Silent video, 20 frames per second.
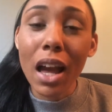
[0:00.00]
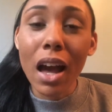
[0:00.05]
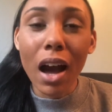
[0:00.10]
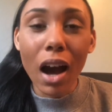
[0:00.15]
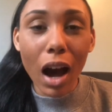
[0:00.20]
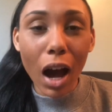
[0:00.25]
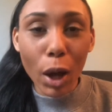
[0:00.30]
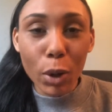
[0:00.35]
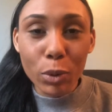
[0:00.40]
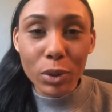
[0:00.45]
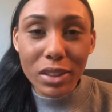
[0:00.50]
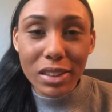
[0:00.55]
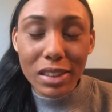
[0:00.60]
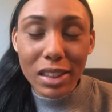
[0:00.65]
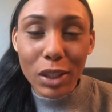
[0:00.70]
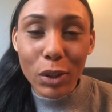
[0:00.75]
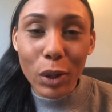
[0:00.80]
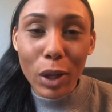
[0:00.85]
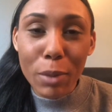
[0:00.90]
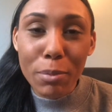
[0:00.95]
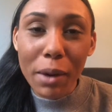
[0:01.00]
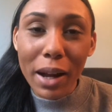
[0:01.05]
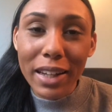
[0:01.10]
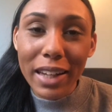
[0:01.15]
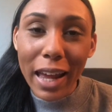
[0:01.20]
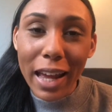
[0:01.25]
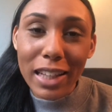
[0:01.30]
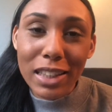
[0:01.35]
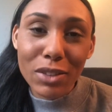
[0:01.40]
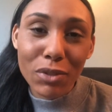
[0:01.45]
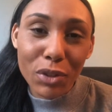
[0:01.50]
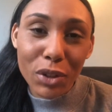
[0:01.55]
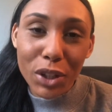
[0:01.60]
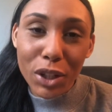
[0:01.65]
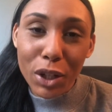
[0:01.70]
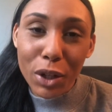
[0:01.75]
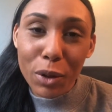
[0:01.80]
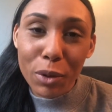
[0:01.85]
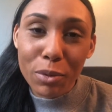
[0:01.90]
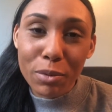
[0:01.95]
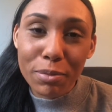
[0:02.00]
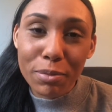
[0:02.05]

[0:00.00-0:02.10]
I will see you in my next video.